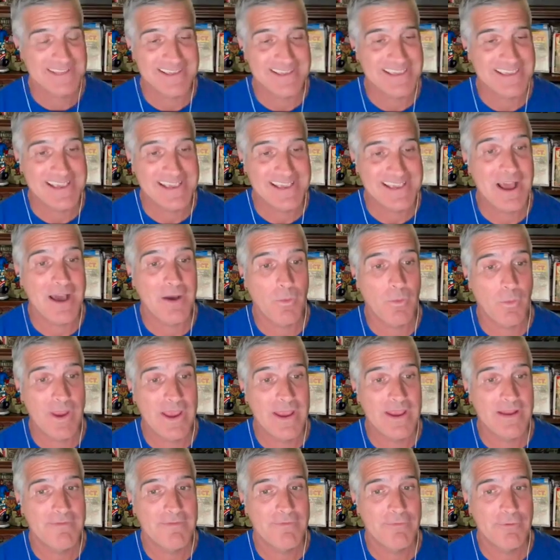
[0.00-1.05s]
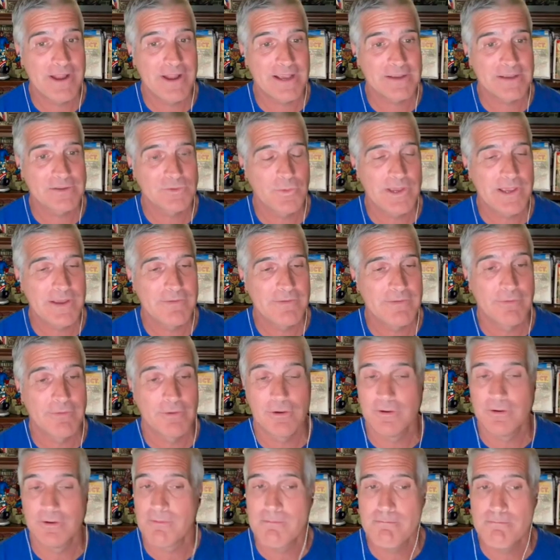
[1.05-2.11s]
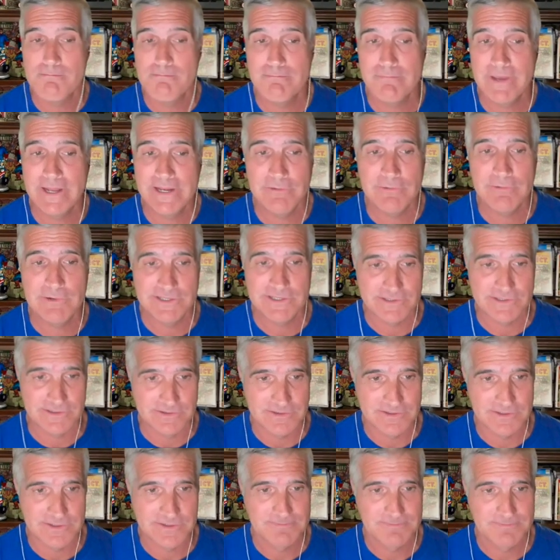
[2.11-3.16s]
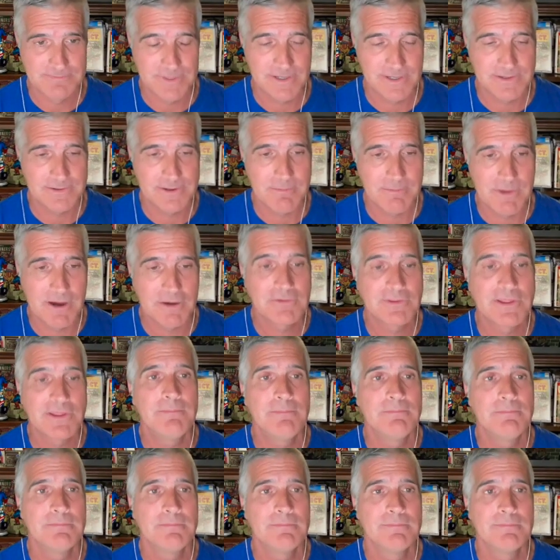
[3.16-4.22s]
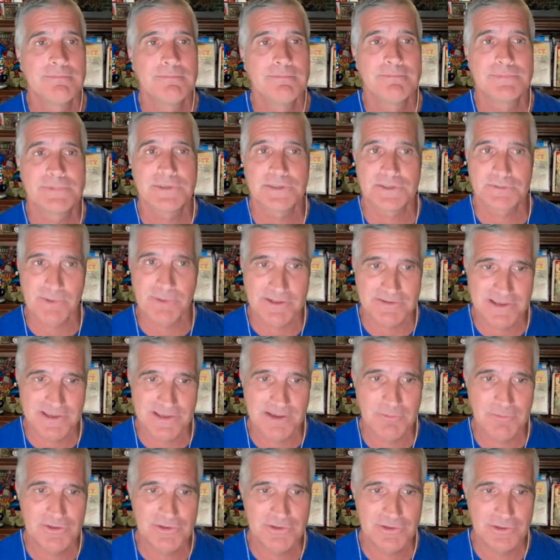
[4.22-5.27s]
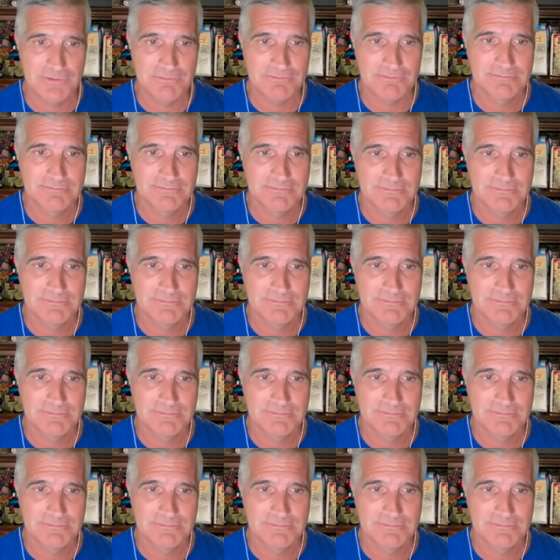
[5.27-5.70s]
I cannot wait for next week for many reasons, but among them, to spend time with you.